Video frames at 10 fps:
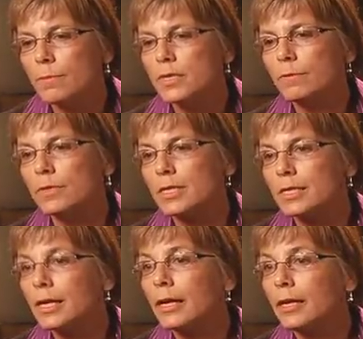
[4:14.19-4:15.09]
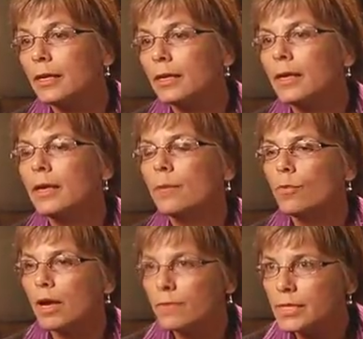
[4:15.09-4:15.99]
civil society,
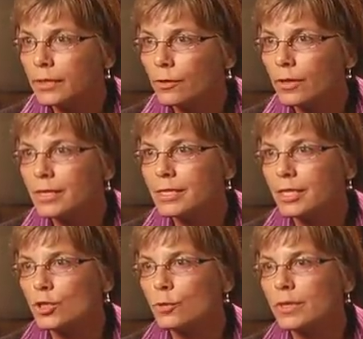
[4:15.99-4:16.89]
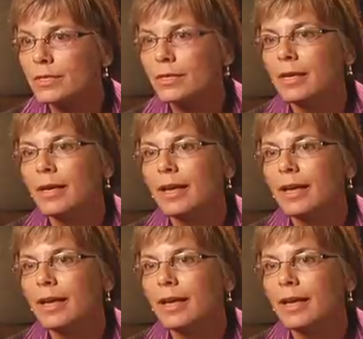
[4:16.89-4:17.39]
private sector constituents,